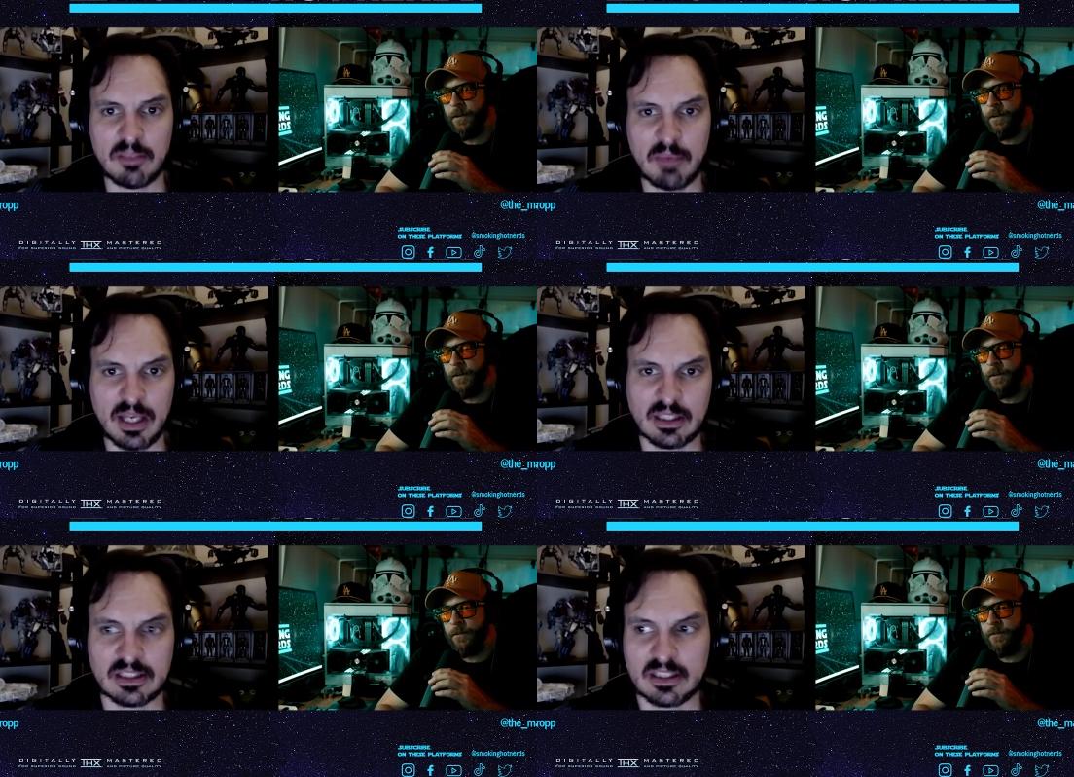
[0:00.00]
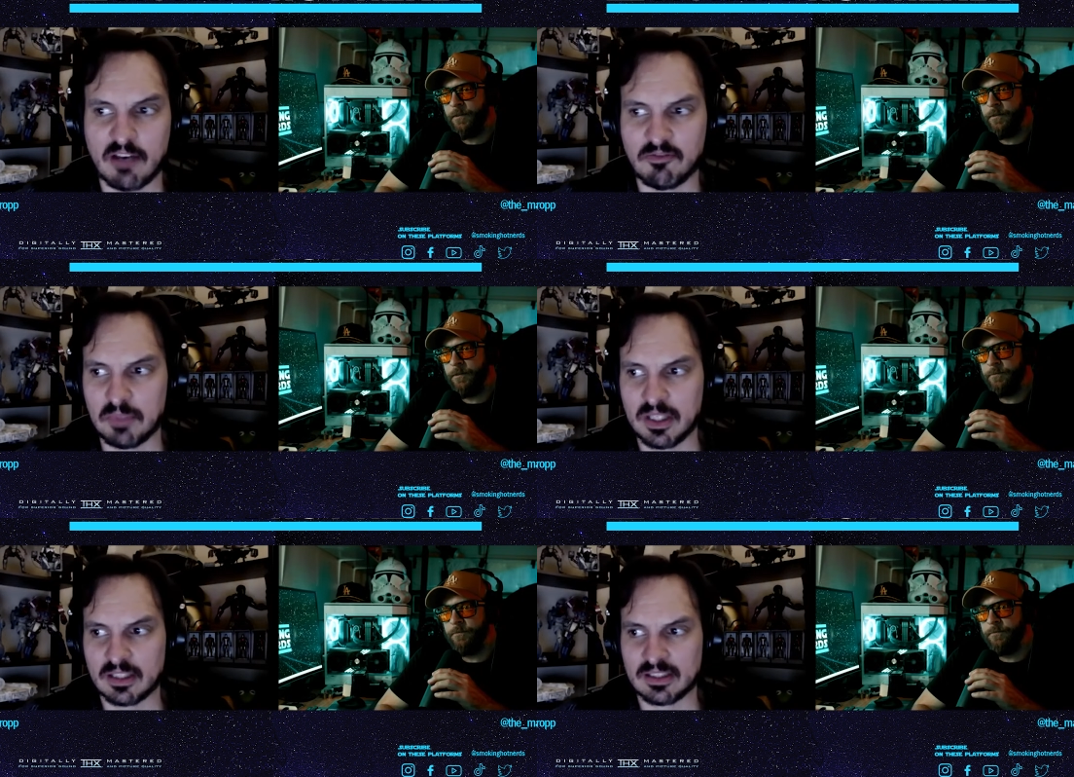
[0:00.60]
Speaker 1: make this stuff
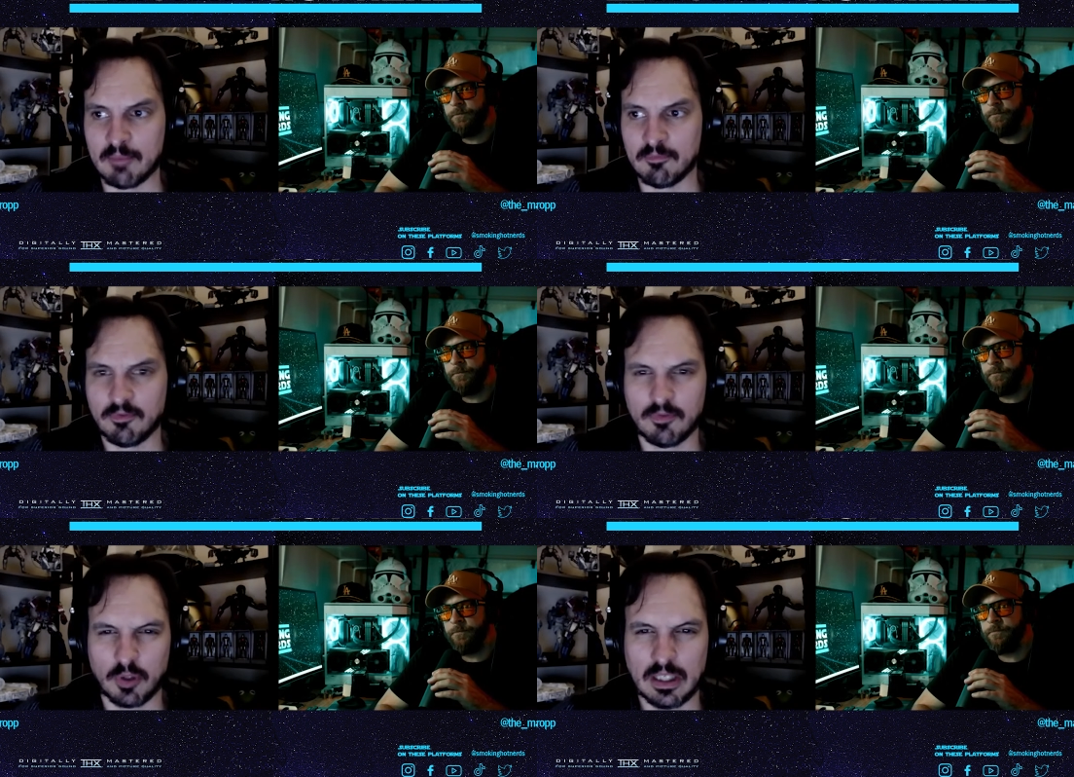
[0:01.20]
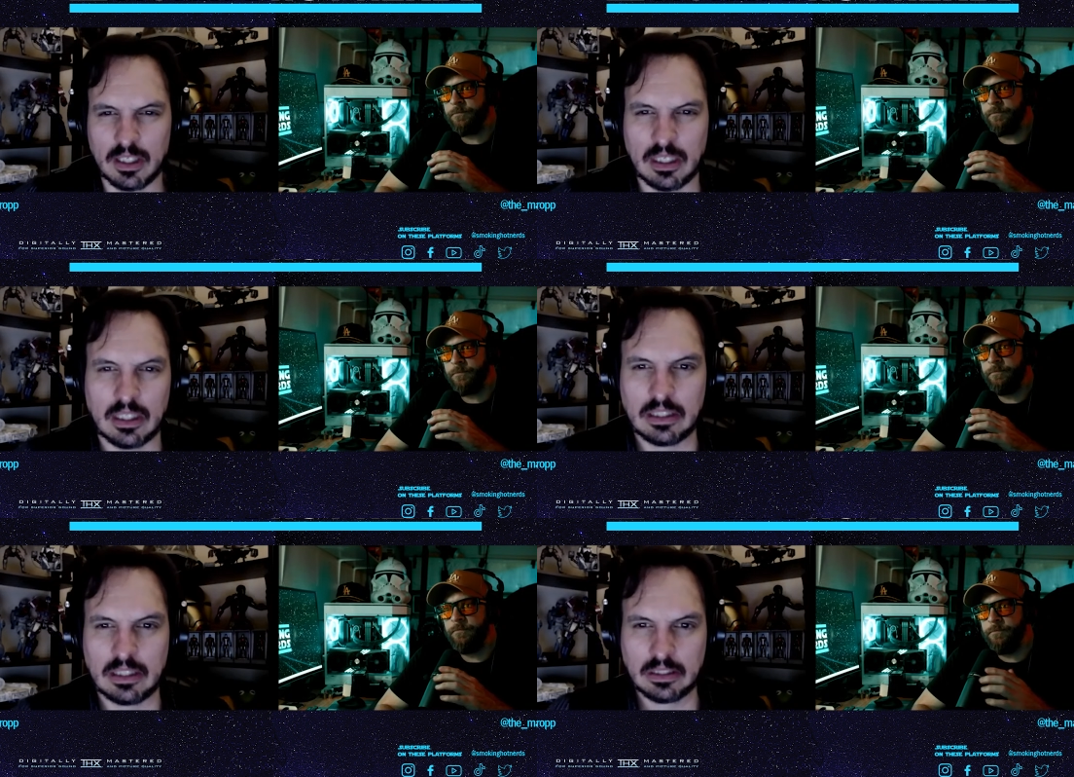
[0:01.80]
because I'm free.
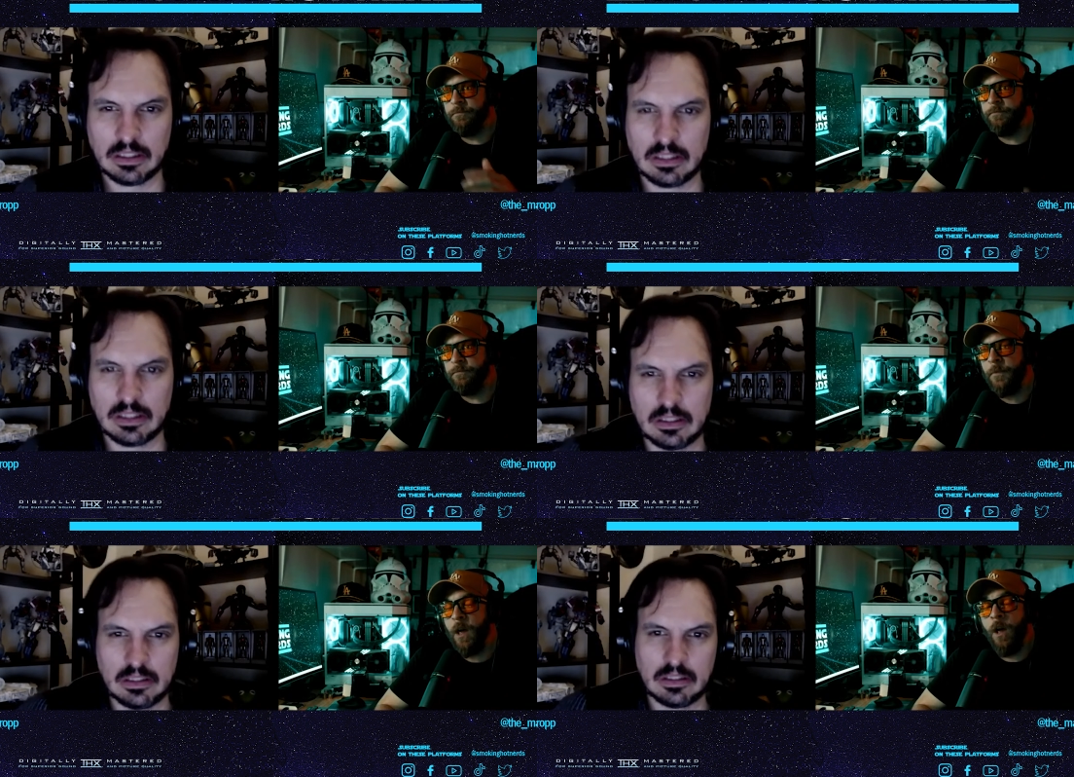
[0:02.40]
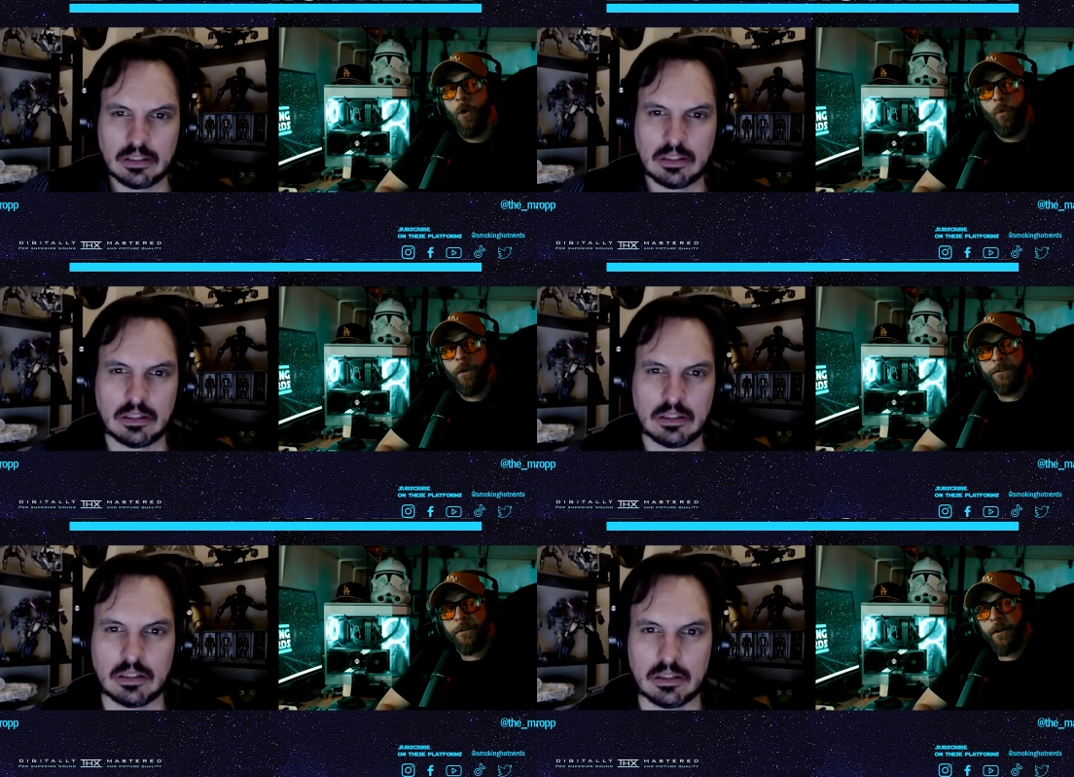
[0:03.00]
Speaker 2: Well, it's
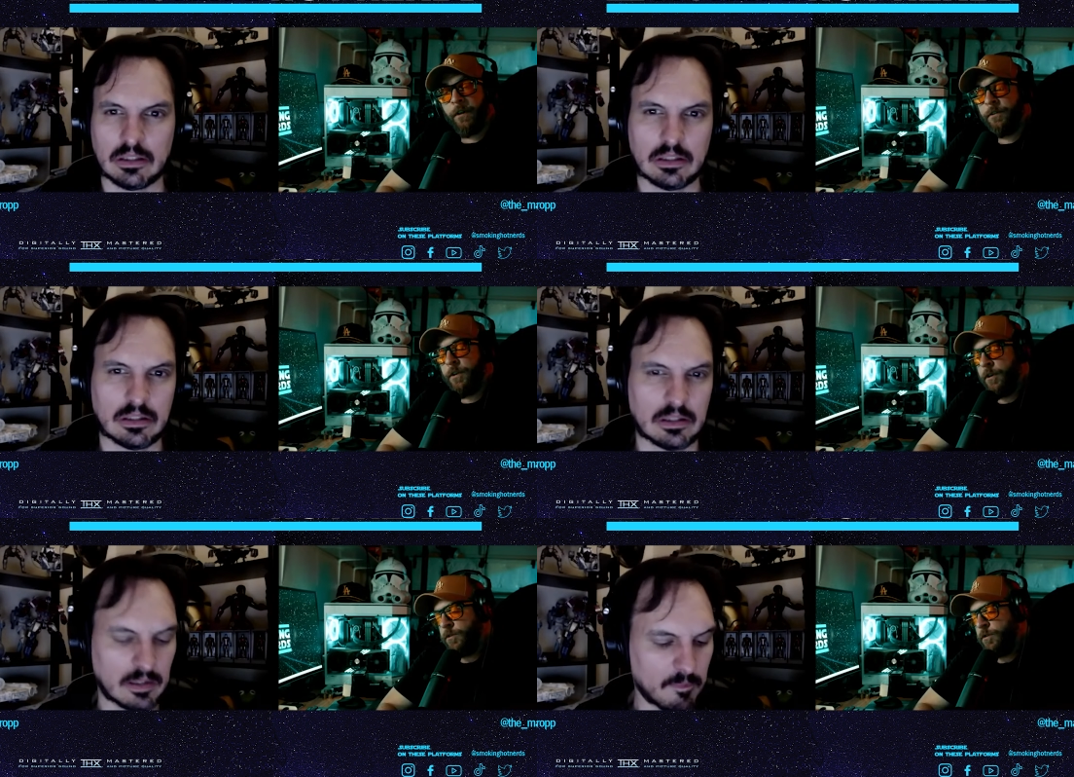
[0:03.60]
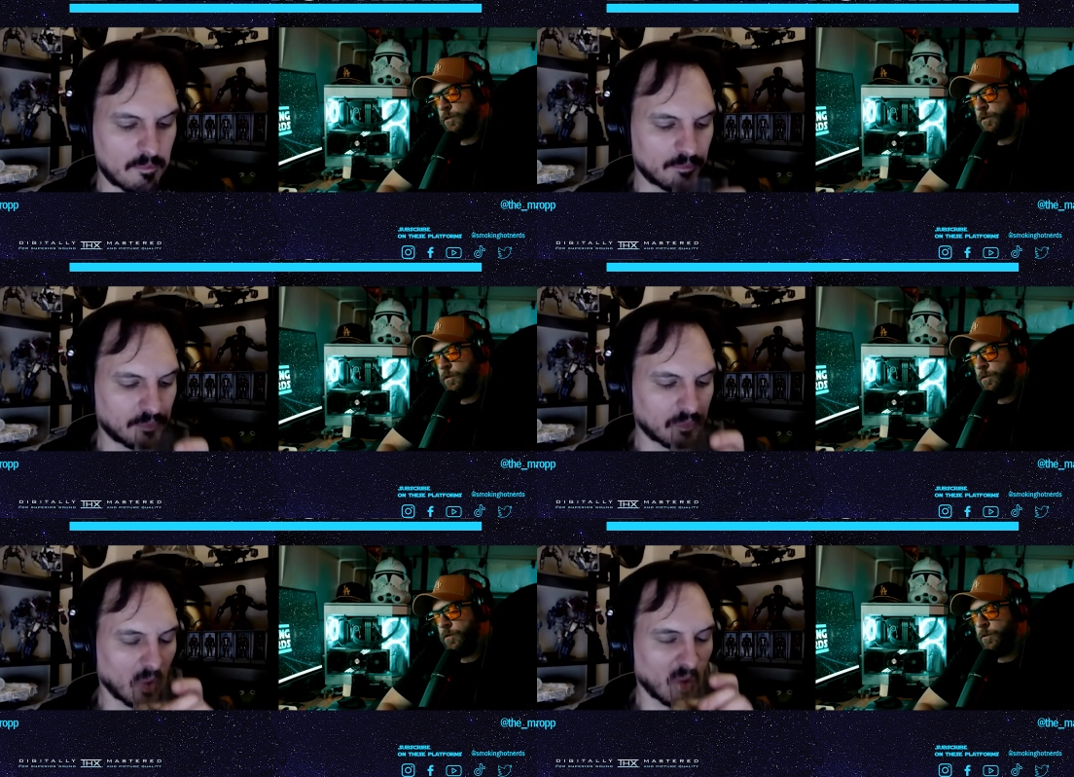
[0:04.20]
the thing that
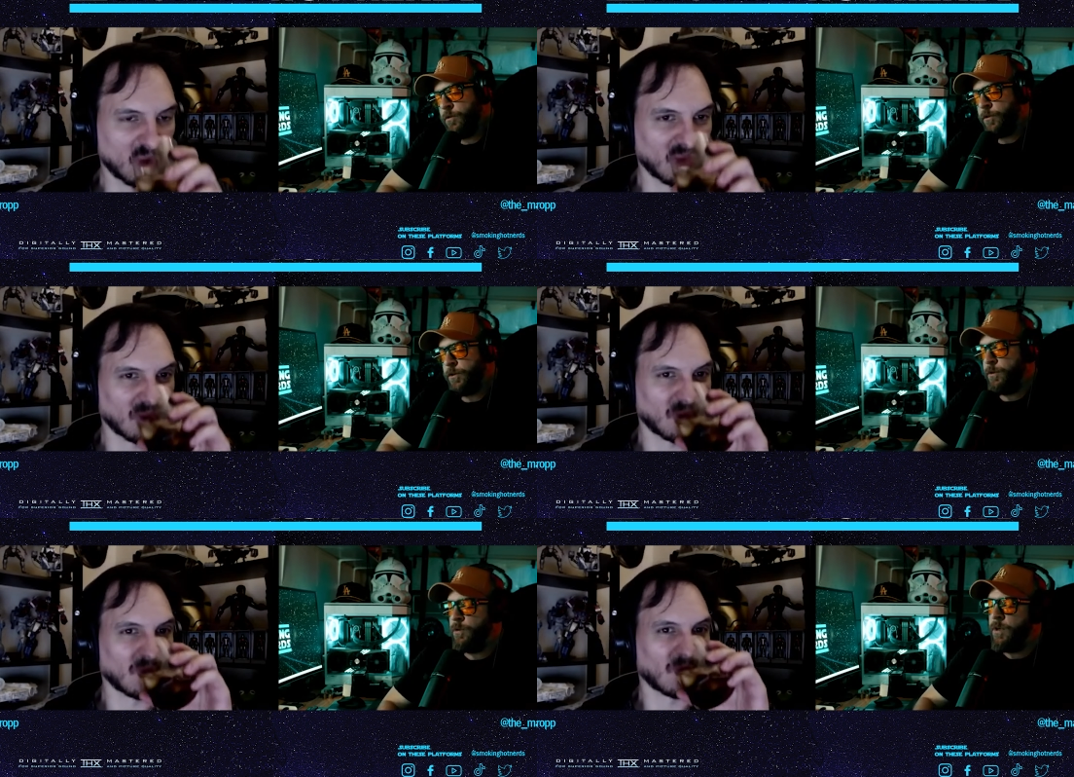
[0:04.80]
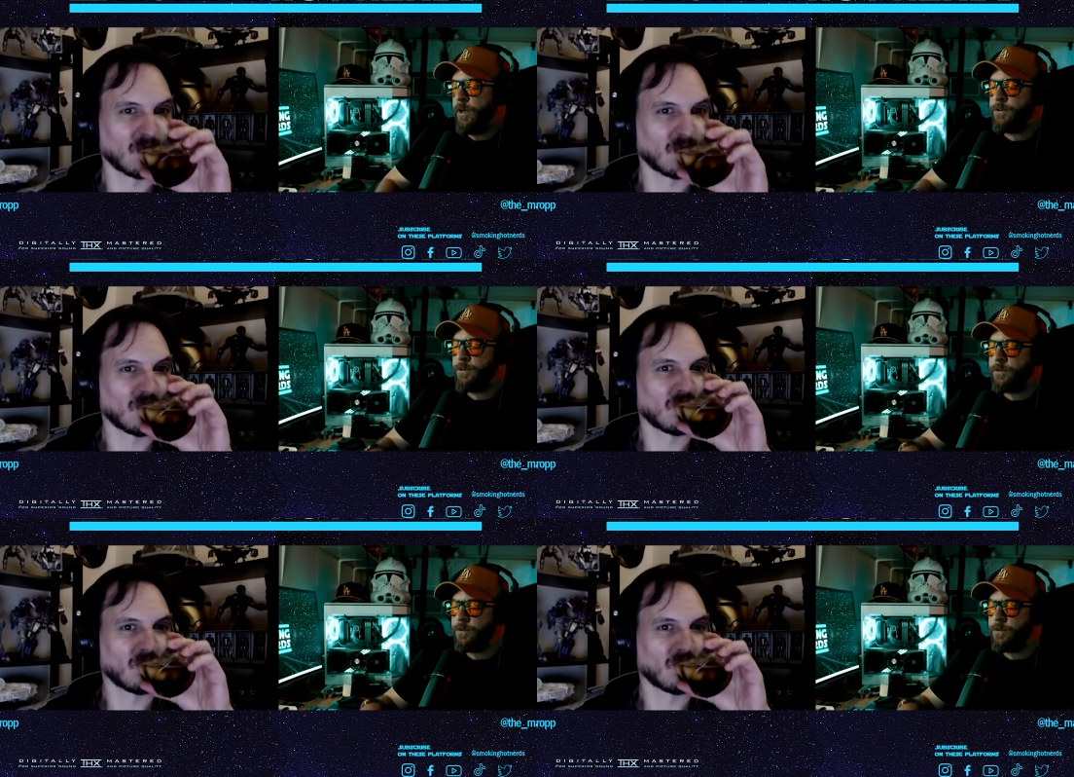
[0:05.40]
it's